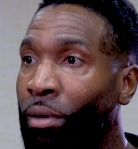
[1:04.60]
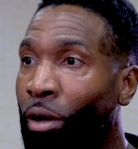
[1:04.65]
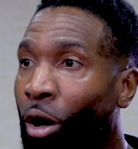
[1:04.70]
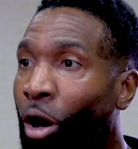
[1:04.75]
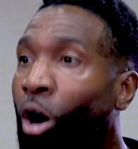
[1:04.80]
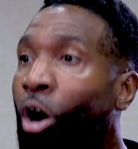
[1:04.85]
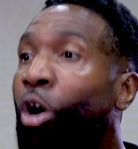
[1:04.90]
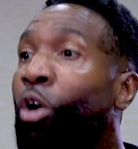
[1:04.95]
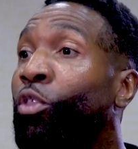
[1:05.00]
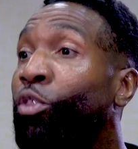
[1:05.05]

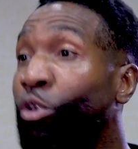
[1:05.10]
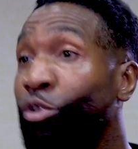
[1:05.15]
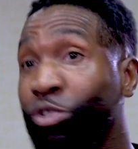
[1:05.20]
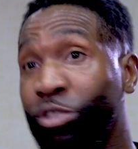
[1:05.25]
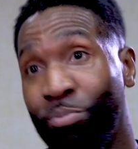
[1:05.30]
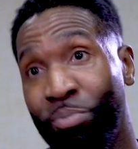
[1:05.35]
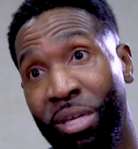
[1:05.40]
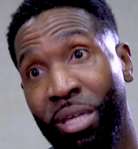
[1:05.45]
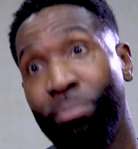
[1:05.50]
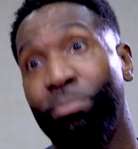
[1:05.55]
all
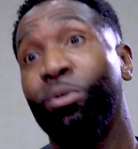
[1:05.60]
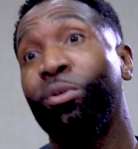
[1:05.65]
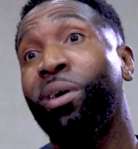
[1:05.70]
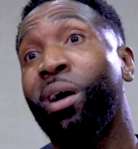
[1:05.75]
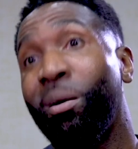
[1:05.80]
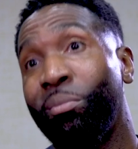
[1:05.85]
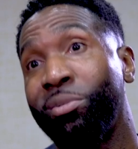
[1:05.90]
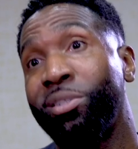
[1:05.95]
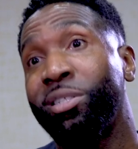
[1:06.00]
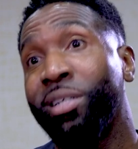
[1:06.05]
those people
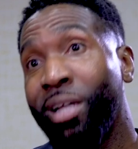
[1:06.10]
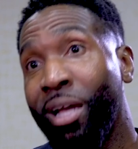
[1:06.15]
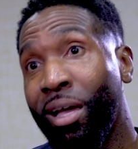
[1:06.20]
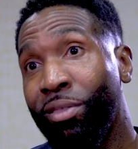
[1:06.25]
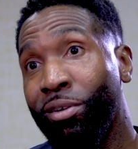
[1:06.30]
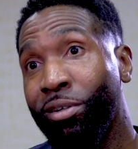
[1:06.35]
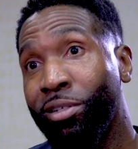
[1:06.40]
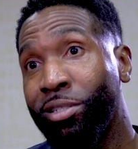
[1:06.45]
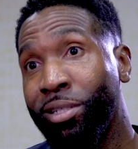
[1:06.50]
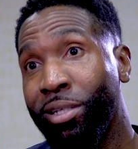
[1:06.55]
come
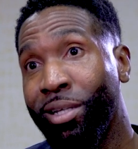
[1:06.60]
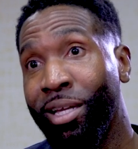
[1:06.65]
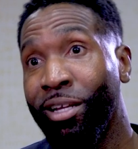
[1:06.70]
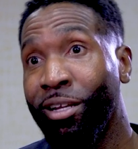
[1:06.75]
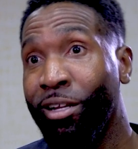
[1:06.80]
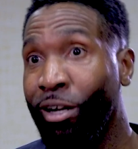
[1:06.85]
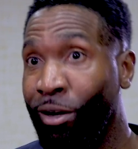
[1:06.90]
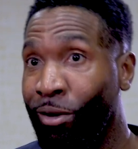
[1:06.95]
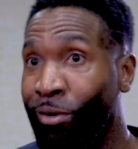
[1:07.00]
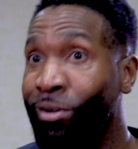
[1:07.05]
together to
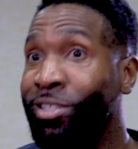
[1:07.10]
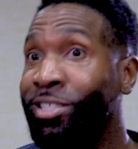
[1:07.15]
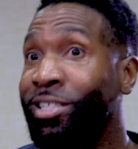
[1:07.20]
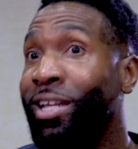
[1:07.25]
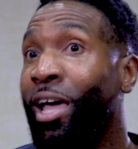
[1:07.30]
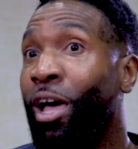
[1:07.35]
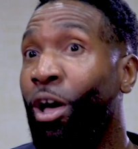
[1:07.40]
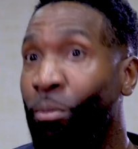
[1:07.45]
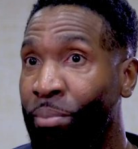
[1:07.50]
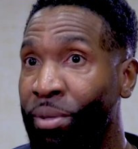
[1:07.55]
encourage and
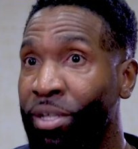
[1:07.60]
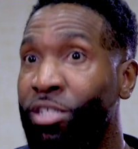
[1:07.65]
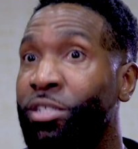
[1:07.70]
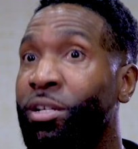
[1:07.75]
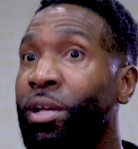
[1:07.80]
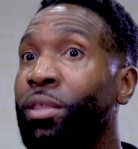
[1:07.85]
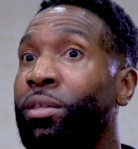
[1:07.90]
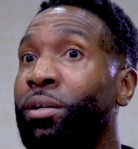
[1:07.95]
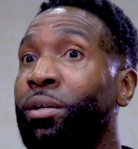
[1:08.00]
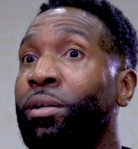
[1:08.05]
help each
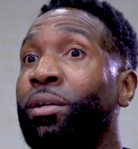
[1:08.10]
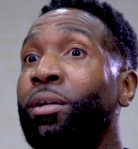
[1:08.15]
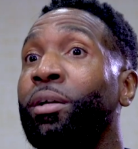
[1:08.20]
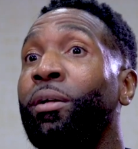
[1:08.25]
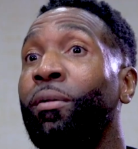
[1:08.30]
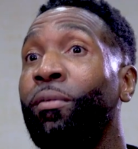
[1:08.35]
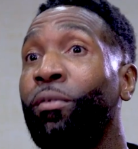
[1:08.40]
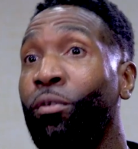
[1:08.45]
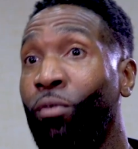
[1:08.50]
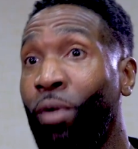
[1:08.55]
other,
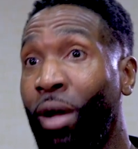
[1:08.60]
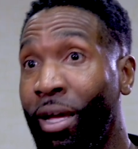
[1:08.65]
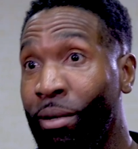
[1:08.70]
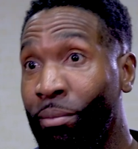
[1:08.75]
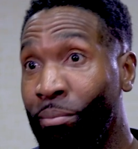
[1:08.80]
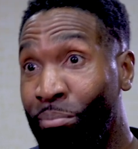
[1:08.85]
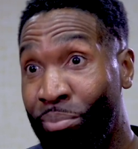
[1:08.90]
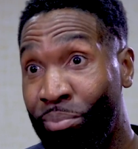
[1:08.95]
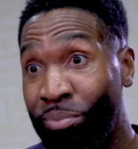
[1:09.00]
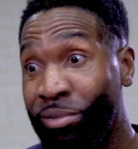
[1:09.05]
right?
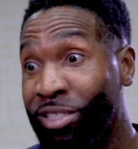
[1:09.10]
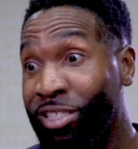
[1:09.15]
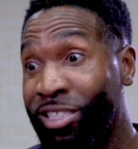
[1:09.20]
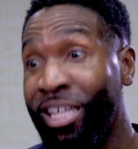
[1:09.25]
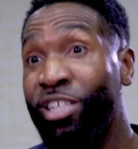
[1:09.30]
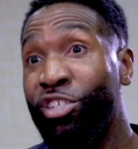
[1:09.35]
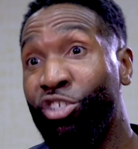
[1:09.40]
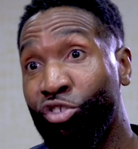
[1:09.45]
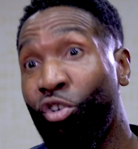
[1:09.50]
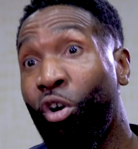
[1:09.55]

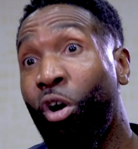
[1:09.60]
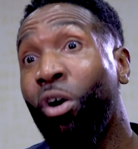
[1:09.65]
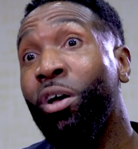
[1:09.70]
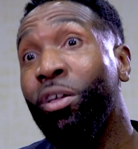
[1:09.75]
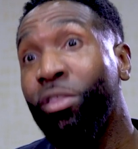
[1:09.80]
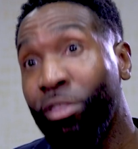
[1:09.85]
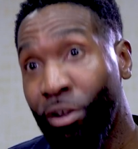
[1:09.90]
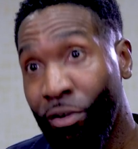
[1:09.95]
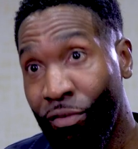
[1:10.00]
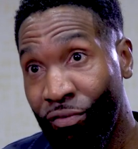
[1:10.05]
Stay strong
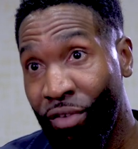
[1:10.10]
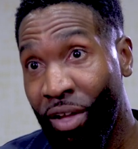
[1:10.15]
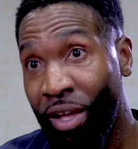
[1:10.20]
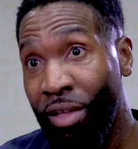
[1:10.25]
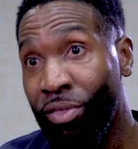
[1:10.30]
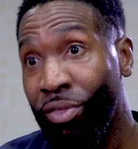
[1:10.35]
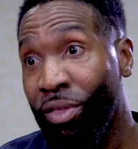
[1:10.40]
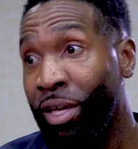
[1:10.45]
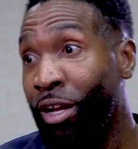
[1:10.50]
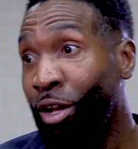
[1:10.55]
in their
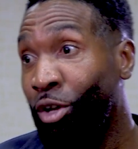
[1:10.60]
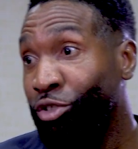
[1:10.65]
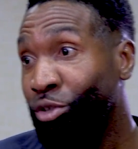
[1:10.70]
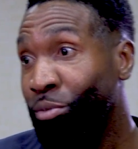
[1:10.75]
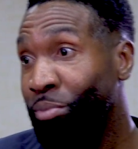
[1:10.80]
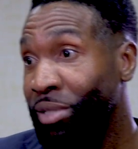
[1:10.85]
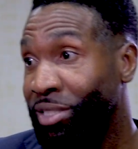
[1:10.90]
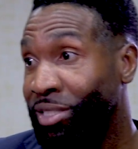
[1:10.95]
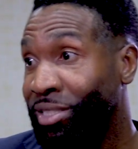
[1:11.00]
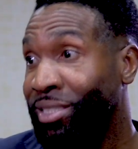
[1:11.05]
faith and also
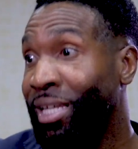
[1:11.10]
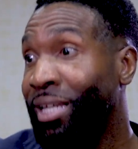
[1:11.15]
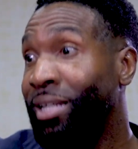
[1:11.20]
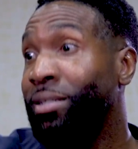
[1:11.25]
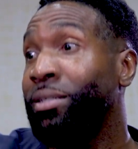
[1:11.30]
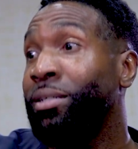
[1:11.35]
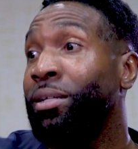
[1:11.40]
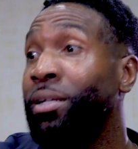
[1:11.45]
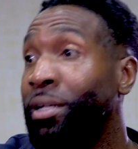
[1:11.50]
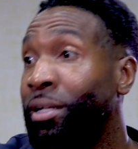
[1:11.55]
be
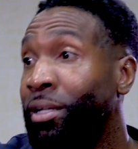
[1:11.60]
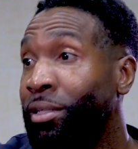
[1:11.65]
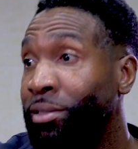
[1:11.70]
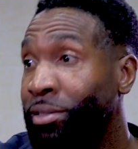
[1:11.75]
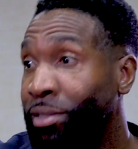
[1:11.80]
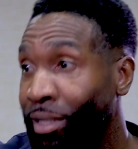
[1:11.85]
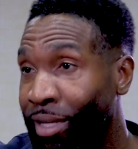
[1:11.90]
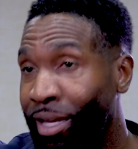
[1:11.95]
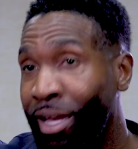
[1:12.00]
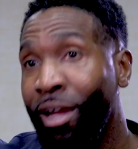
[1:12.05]
sent
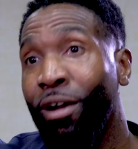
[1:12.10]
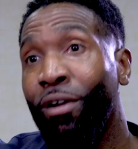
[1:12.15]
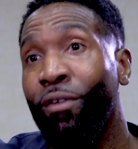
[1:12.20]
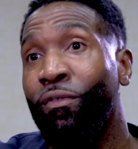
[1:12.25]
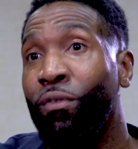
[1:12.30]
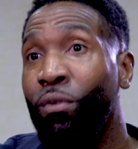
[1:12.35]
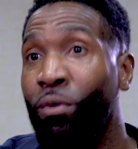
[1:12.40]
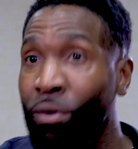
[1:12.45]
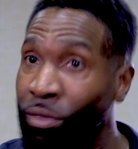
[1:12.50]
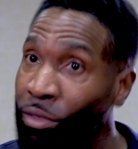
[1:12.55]
to care
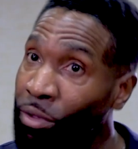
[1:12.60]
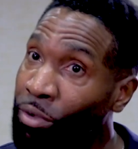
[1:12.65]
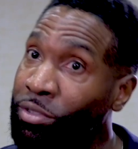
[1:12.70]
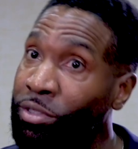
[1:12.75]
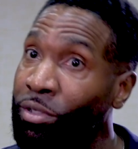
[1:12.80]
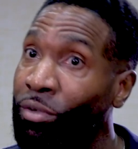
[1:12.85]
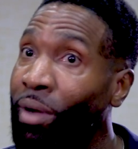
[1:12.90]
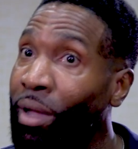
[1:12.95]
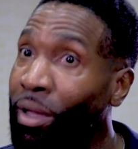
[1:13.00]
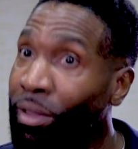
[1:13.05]
for
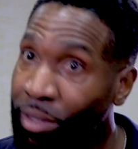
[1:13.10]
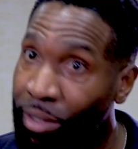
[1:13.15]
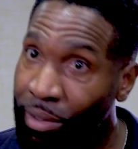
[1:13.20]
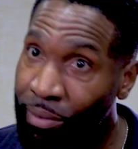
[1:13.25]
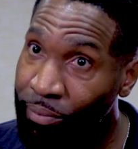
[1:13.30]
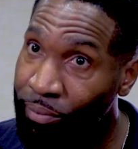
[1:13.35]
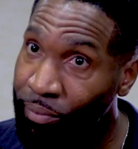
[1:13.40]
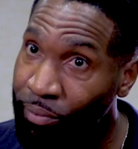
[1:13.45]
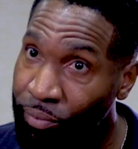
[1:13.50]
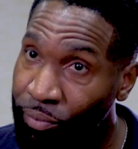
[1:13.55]
those around them.
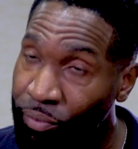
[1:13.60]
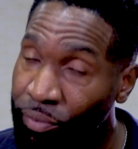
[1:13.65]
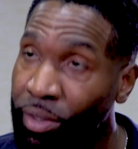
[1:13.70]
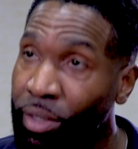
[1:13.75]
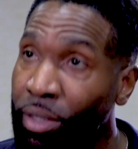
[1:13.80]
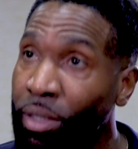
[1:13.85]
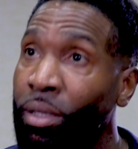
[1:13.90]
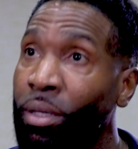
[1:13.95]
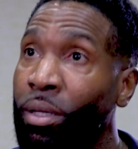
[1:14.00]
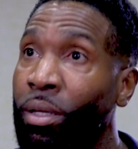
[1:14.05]

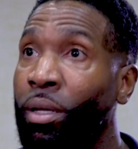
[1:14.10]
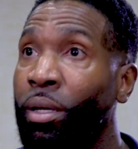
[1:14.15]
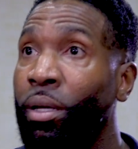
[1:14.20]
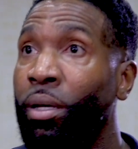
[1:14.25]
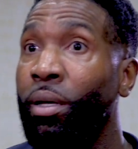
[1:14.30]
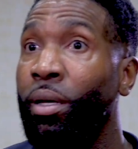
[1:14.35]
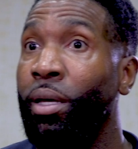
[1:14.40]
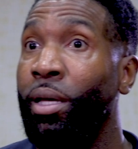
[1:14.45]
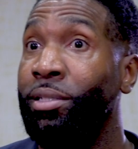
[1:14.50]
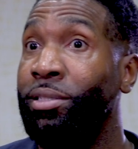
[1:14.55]

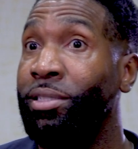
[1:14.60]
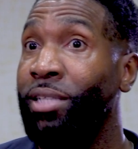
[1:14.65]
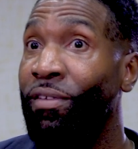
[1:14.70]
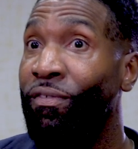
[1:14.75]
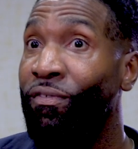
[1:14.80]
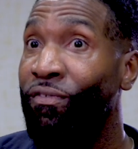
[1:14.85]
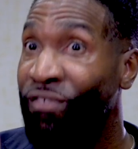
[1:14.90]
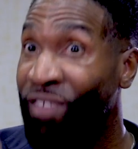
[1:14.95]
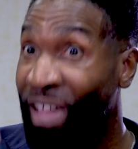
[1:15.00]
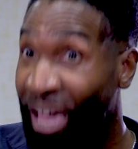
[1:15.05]
It's a
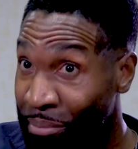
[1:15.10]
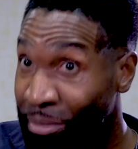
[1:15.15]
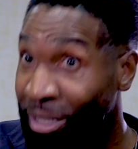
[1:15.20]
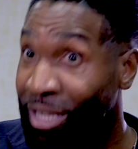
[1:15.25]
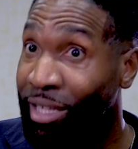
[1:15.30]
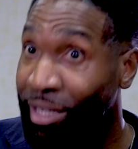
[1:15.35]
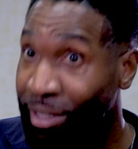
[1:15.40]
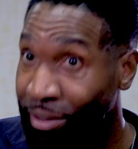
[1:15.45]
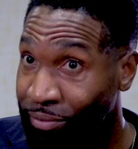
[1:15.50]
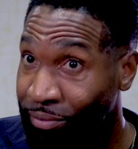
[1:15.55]

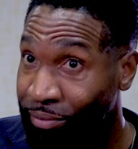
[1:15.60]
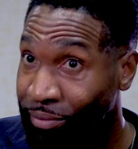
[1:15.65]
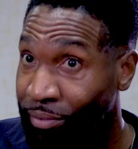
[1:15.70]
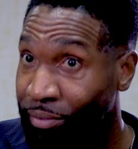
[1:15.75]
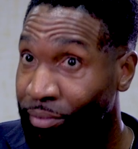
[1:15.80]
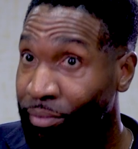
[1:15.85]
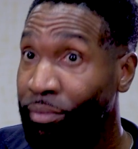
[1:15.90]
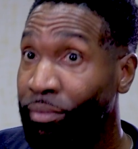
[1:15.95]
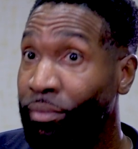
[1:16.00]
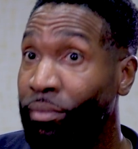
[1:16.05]
family.
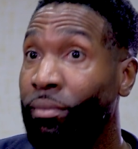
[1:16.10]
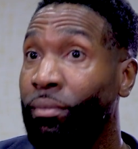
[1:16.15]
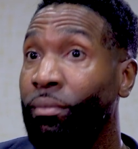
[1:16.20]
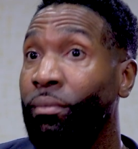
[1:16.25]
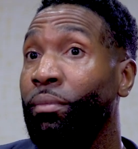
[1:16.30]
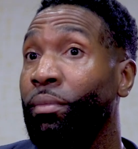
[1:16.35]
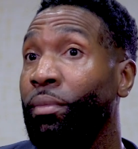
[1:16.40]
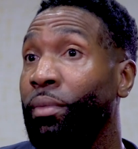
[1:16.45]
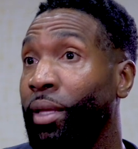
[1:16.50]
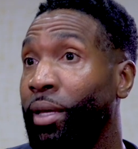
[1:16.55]

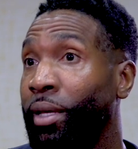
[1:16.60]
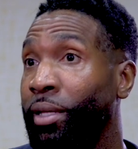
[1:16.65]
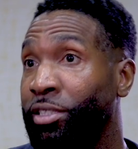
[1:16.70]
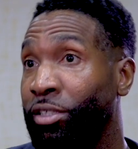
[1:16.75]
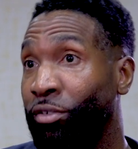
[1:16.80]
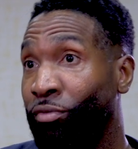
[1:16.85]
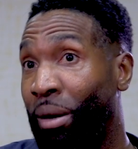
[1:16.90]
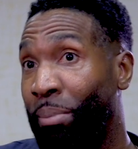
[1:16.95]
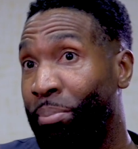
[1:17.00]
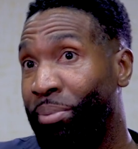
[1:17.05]
It's
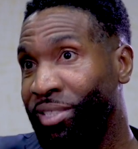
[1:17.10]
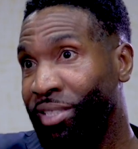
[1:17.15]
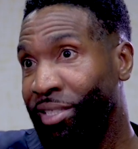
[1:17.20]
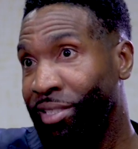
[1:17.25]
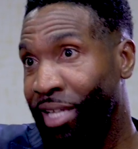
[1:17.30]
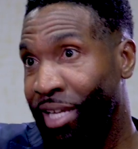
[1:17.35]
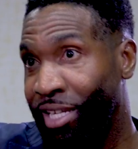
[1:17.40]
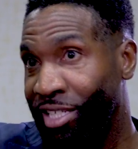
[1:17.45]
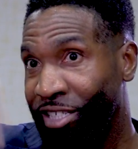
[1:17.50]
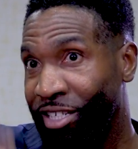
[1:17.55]
a
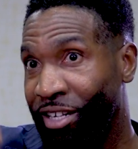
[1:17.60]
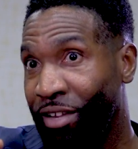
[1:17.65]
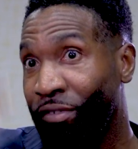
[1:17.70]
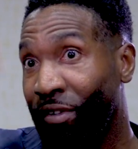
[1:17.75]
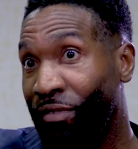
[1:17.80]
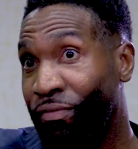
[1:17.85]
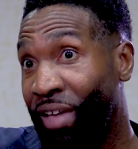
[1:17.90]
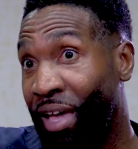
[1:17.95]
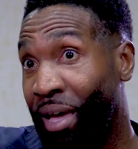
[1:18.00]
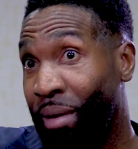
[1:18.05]
representation of a
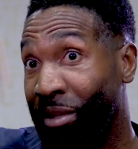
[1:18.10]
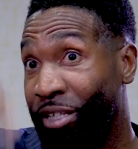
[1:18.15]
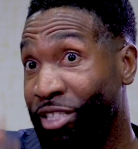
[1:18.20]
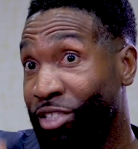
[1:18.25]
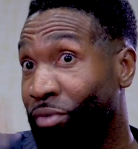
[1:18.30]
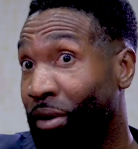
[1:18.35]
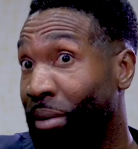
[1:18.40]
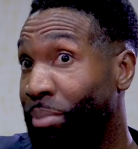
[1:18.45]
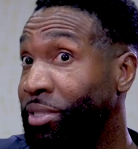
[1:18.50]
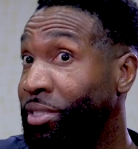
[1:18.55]
family. It's
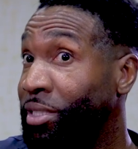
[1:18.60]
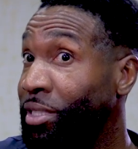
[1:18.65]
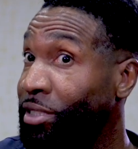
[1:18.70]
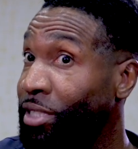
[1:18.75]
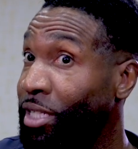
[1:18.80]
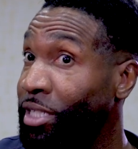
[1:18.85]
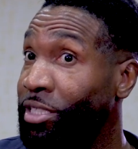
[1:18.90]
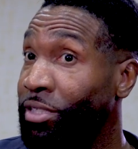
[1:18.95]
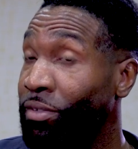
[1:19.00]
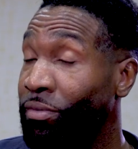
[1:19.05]
a
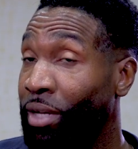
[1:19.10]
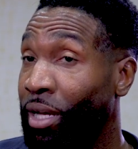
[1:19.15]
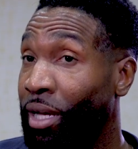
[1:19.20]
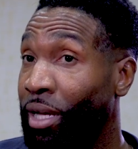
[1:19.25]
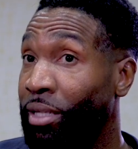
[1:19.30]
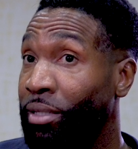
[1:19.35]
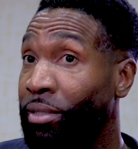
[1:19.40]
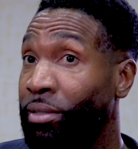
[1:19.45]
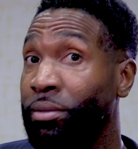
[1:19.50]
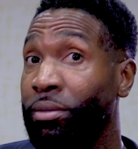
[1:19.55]
representation of
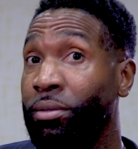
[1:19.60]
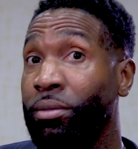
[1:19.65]
God.